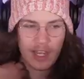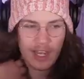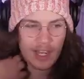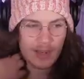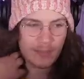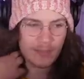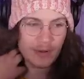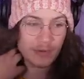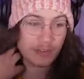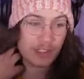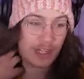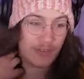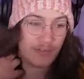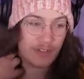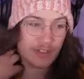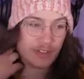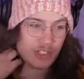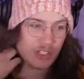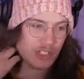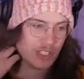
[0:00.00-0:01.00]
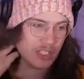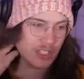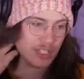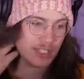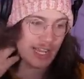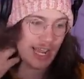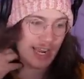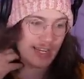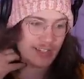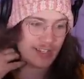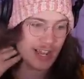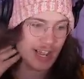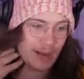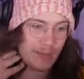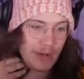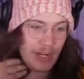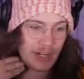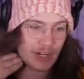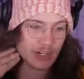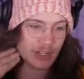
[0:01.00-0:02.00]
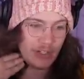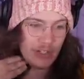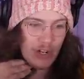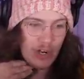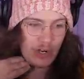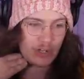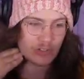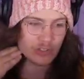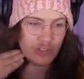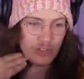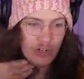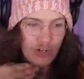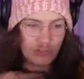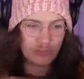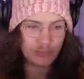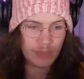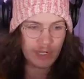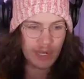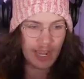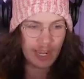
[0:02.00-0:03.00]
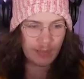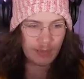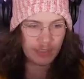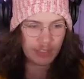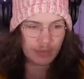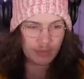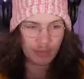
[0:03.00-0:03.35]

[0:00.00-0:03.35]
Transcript: and it was even just in the daytime, and I got a knock on the door from the neighbors,